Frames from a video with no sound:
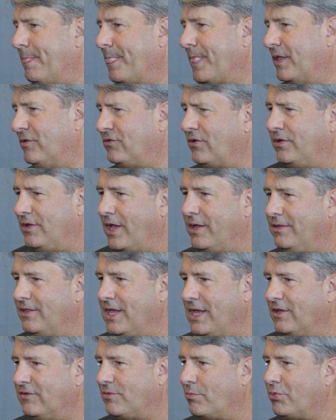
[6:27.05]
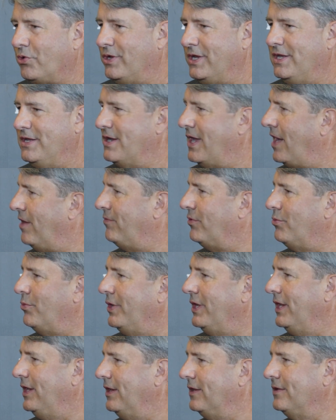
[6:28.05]
So I think it's a pretty novel
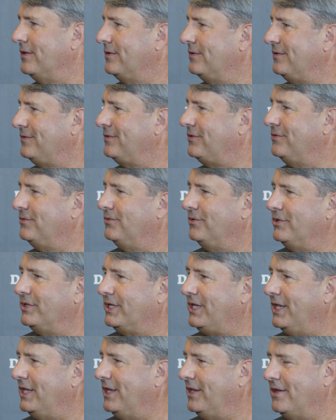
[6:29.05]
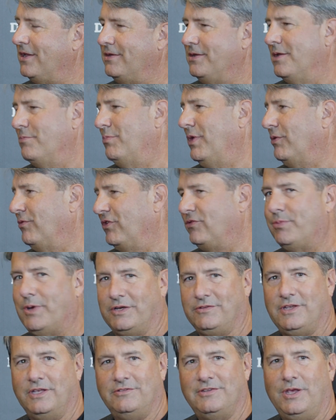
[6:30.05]
way to look at, in many
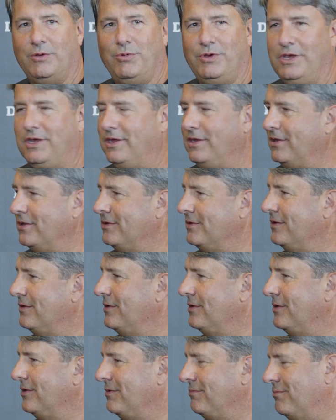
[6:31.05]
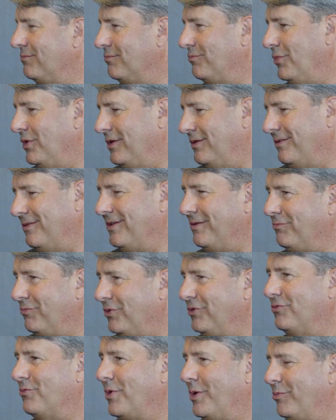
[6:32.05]
respects, I say the
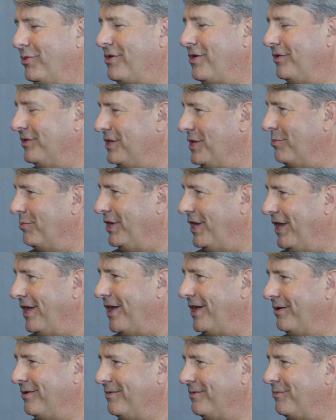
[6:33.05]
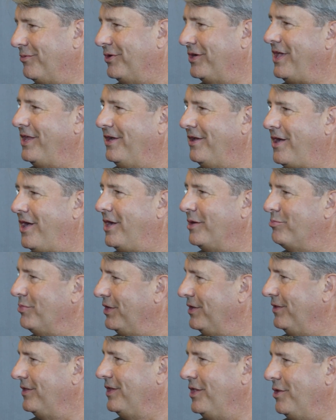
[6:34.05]
reason why we call it human AI, we're kind of
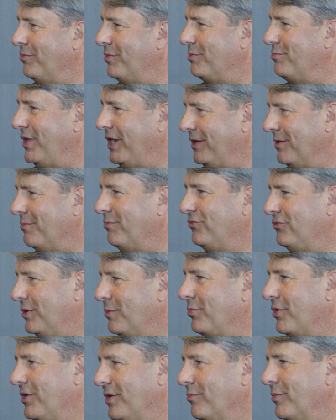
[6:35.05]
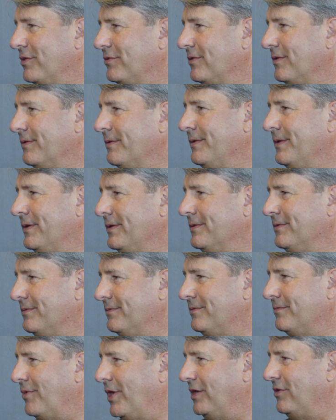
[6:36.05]
augmenting the human, making them superhumans,
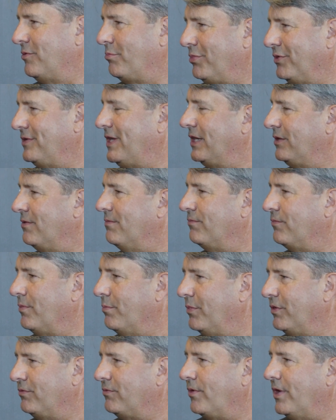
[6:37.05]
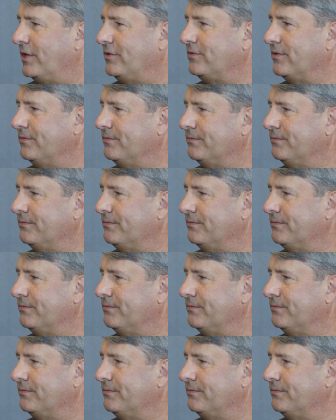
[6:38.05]
right, to protect them from the threats.